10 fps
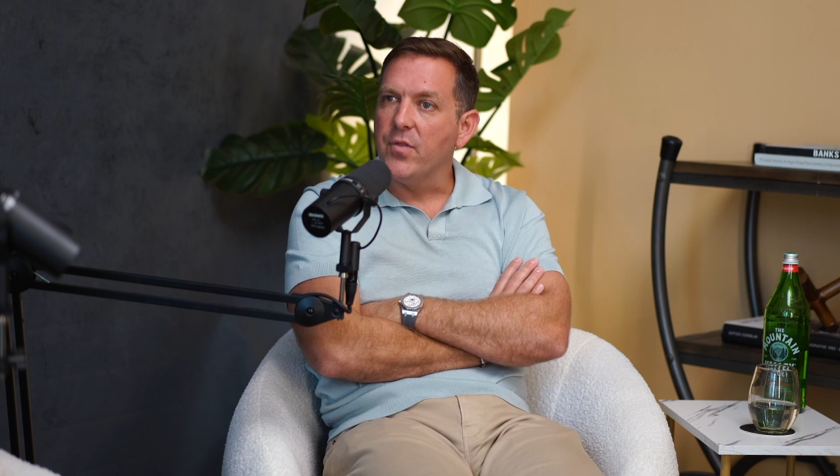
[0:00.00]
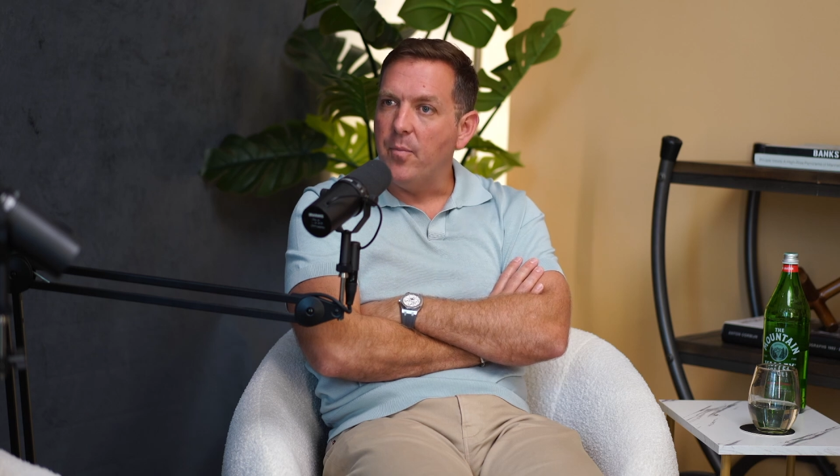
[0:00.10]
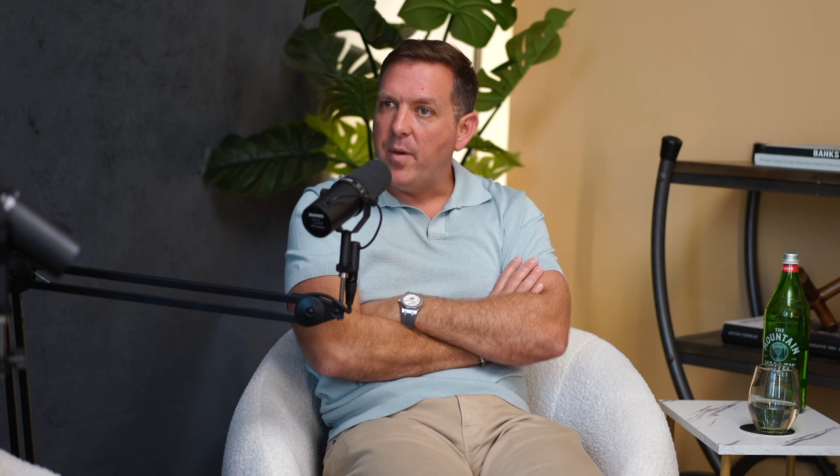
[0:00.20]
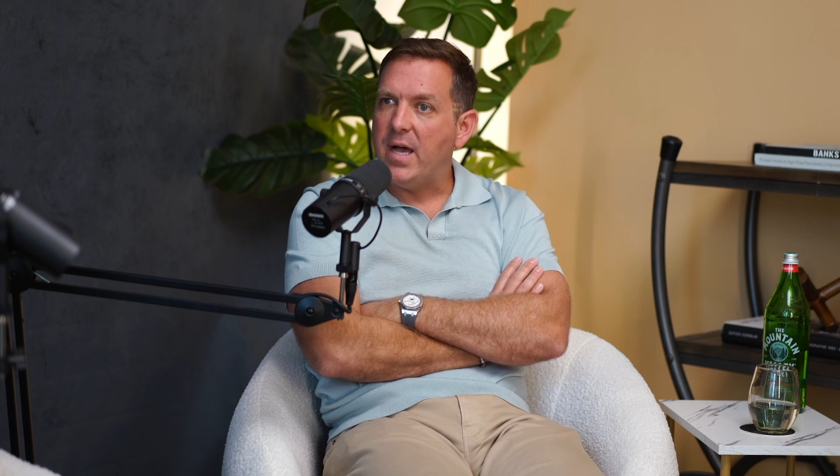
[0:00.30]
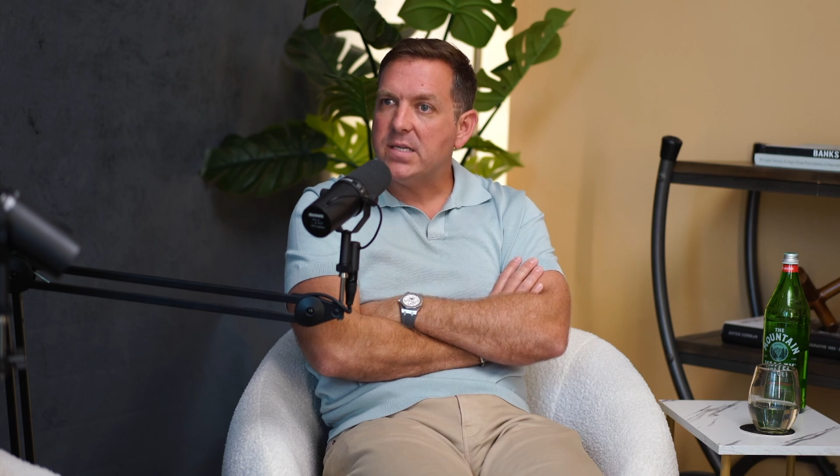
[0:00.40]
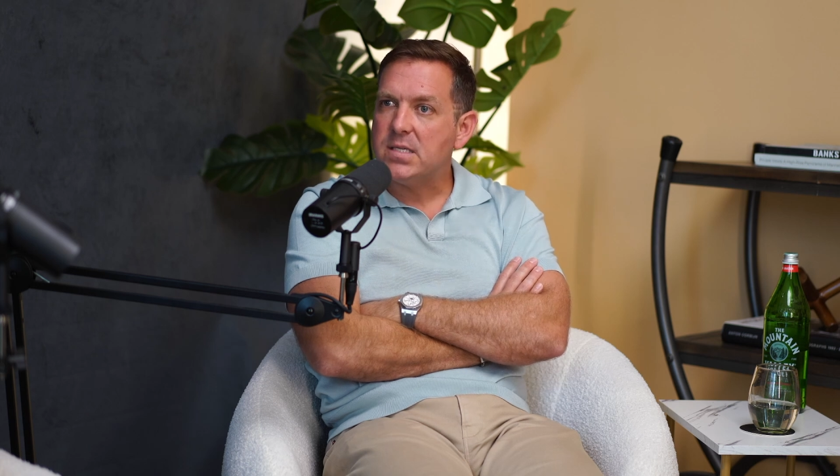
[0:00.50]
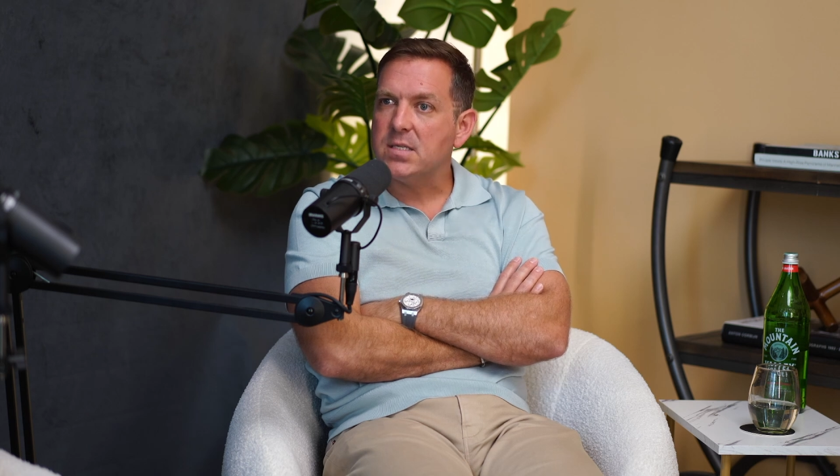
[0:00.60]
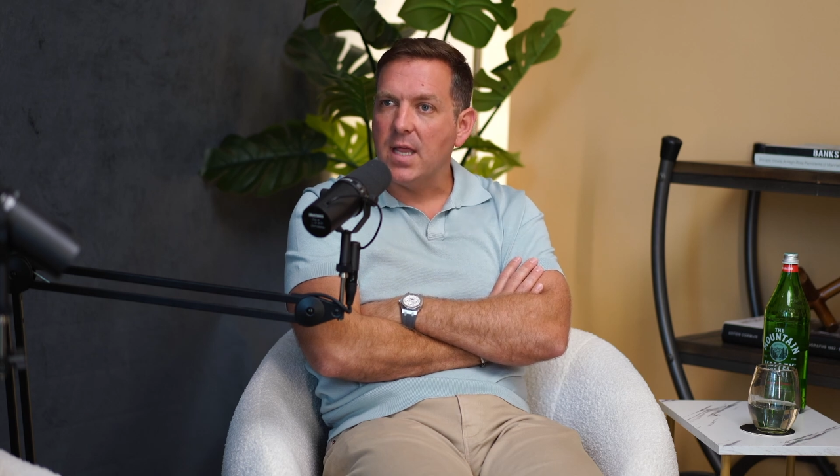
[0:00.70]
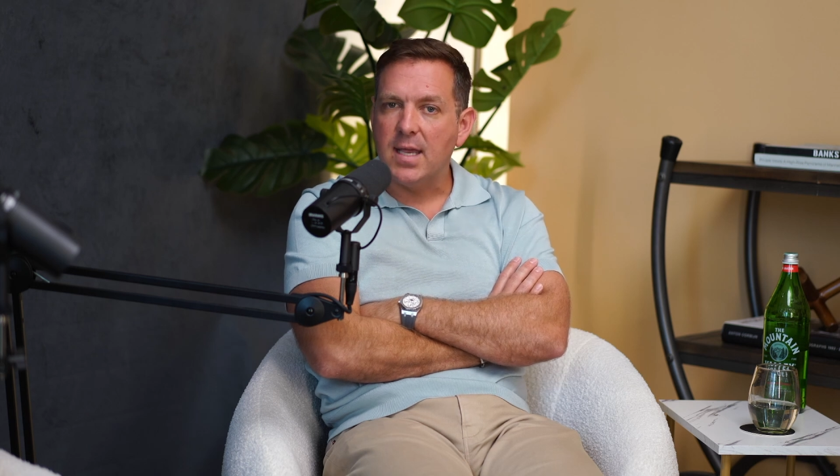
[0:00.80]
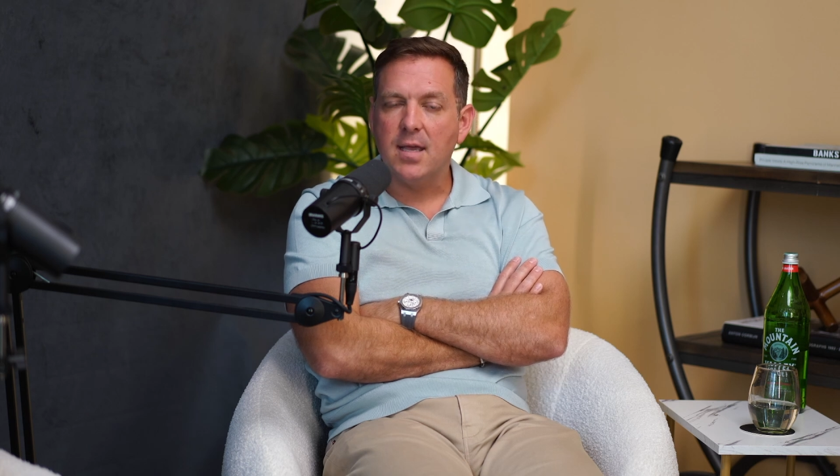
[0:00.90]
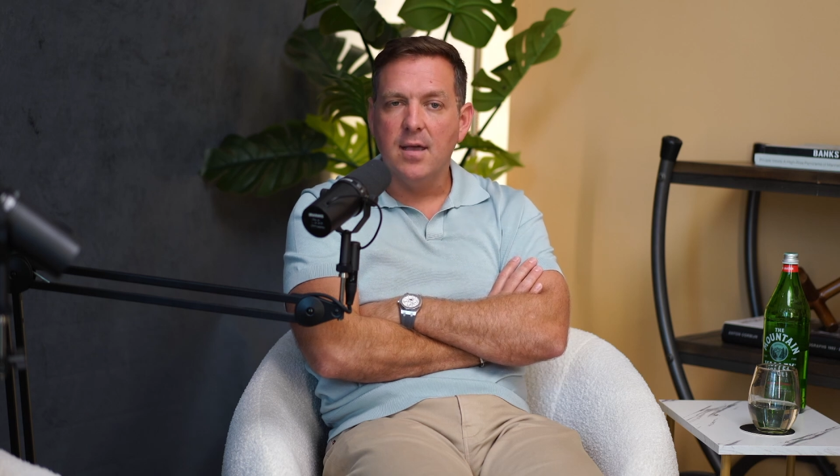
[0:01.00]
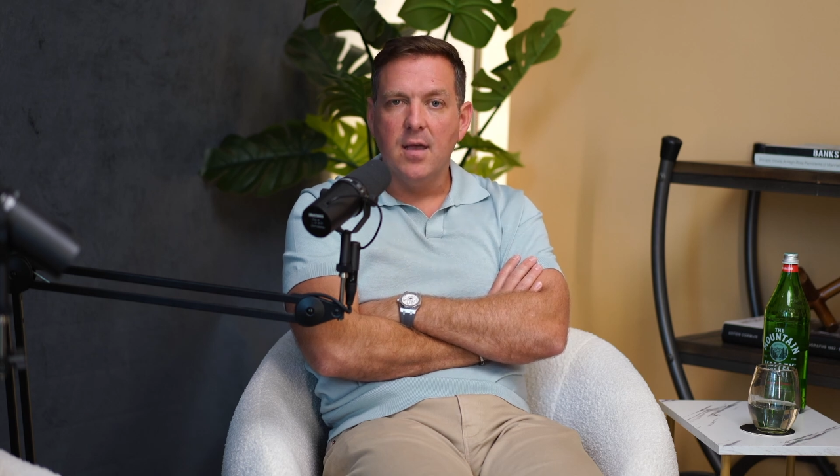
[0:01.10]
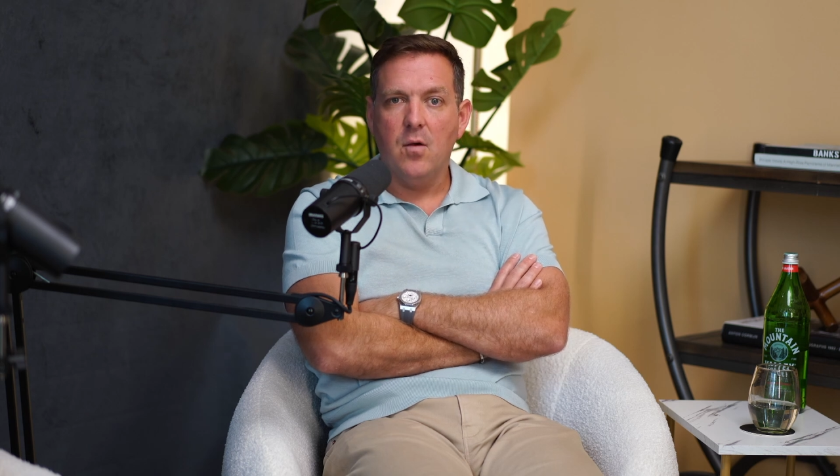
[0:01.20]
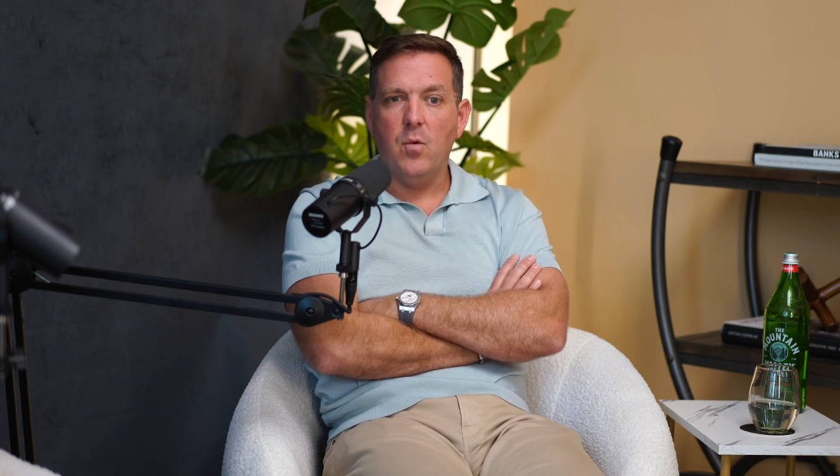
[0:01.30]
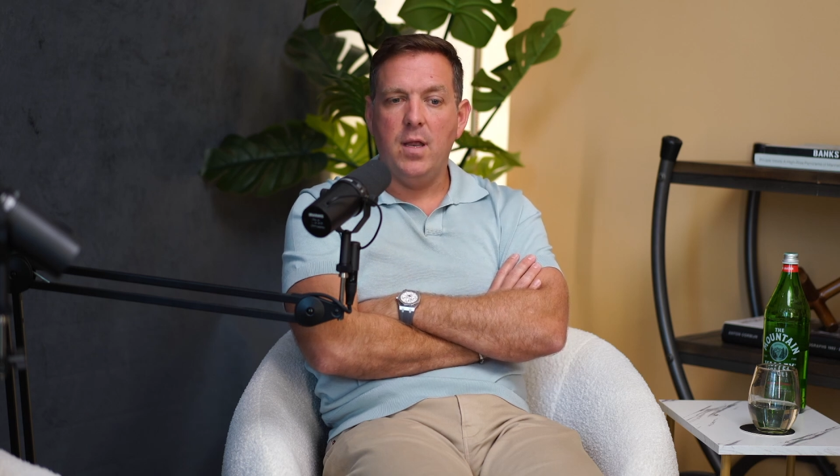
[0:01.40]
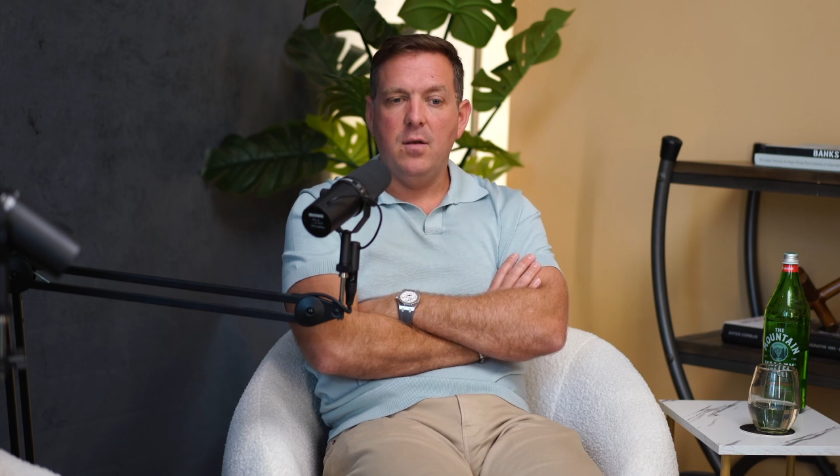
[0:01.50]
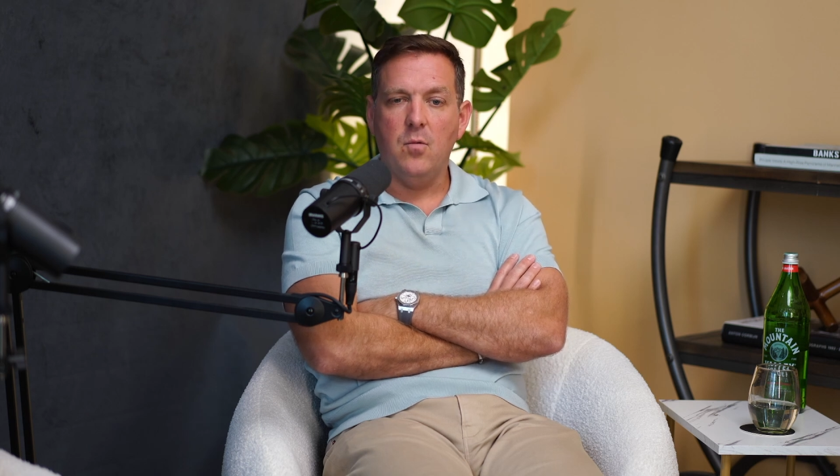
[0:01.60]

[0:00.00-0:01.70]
the best, like when